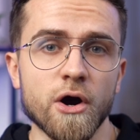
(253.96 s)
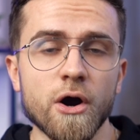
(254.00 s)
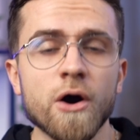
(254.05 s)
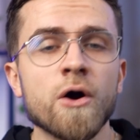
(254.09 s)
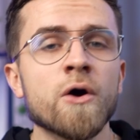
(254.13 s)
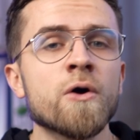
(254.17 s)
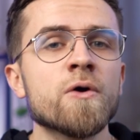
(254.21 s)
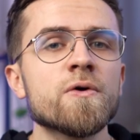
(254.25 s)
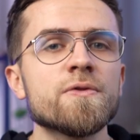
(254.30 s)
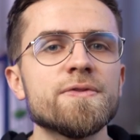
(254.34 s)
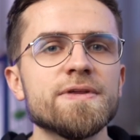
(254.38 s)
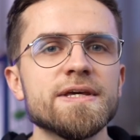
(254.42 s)

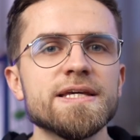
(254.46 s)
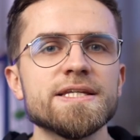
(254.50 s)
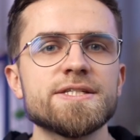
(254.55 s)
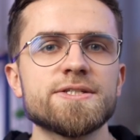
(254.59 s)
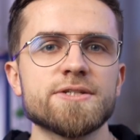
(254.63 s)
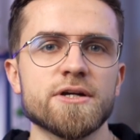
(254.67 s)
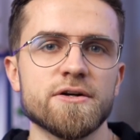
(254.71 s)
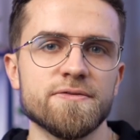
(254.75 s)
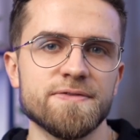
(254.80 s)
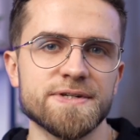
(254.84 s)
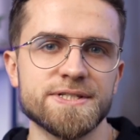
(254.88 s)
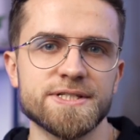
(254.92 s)
All these
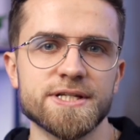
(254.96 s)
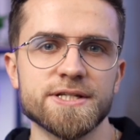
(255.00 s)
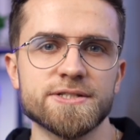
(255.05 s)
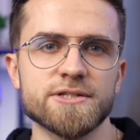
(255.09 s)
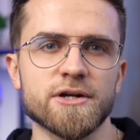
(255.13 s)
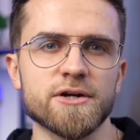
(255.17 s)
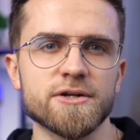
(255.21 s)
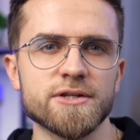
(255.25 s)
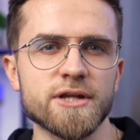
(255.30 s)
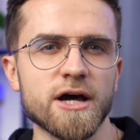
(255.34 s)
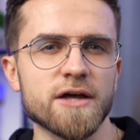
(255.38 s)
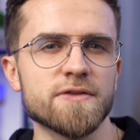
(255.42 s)
services
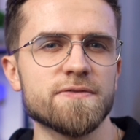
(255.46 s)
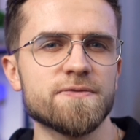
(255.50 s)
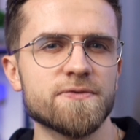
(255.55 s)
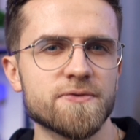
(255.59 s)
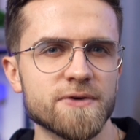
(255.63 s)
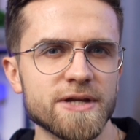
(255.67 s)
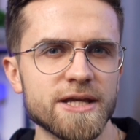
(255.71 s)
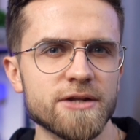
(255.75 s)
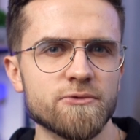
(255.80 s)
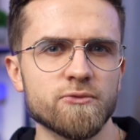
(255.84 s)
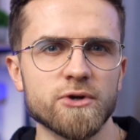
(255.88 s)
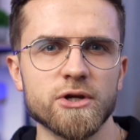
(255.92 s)
are not
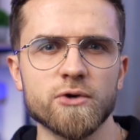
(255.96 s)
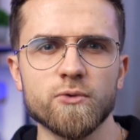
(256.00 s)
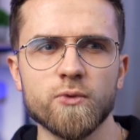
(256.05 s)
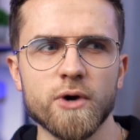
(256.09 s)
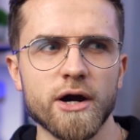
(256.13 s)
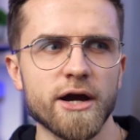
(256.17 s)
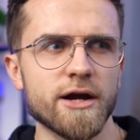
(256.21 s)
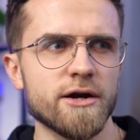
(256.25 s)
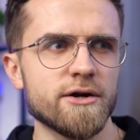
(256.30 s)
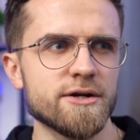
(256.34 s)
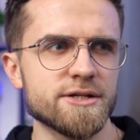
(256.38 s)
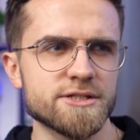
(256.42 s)
free and
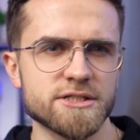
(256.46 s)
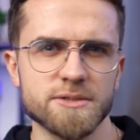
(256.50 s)
require a